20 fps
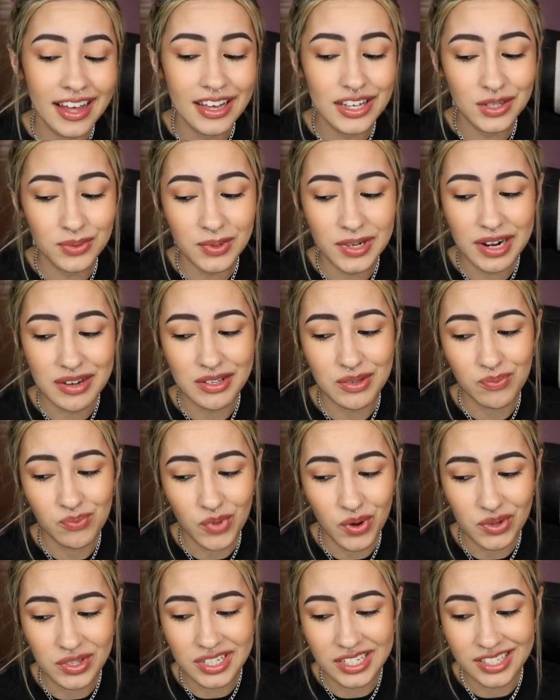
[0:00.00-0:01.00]
is what I was
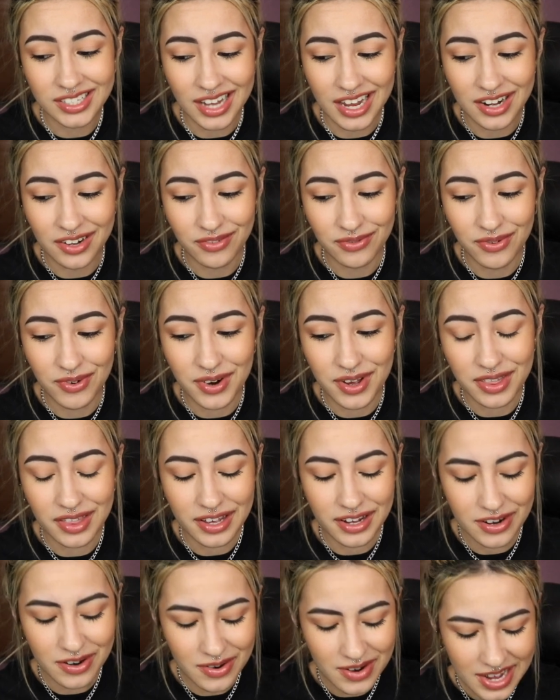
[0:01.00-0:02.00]
most excited for
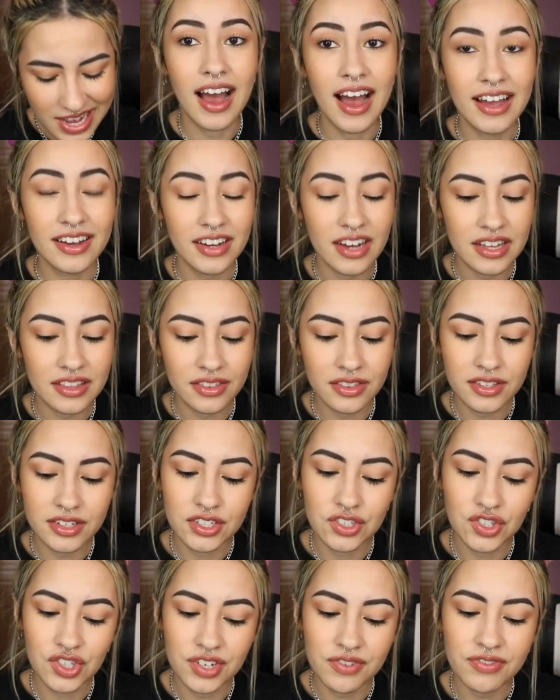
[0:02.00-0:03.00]
though. I got
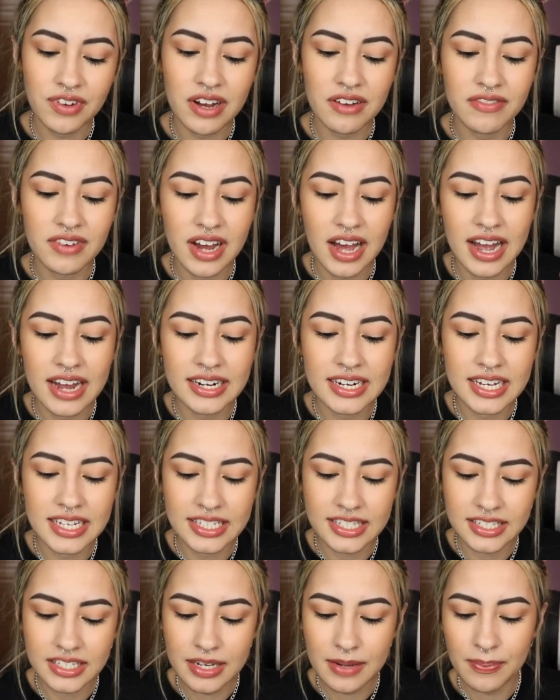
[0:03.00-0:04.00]
the
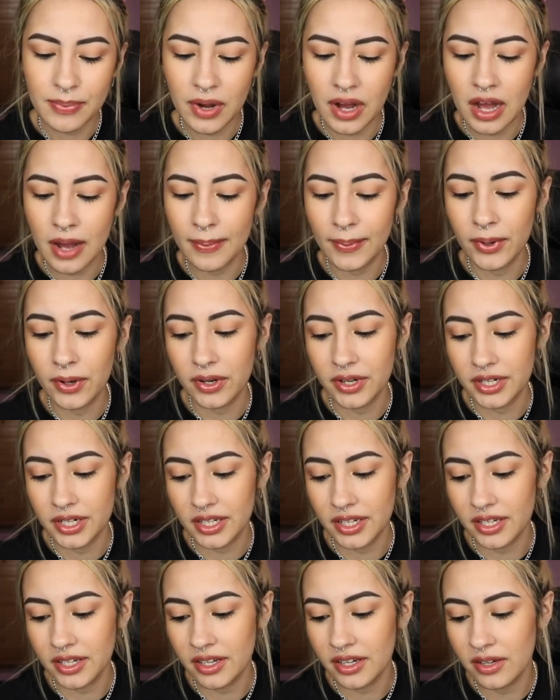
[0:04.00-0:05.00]
G59 zip up
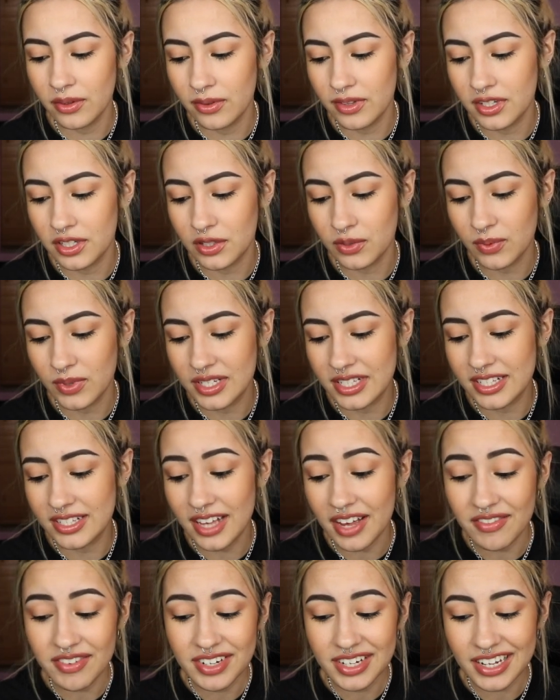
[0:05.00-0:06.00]
hoodie. This was
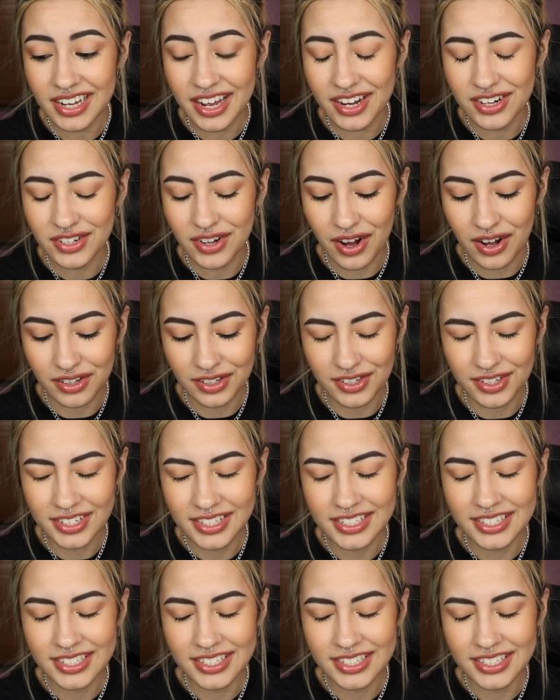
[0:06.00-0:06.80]
$78.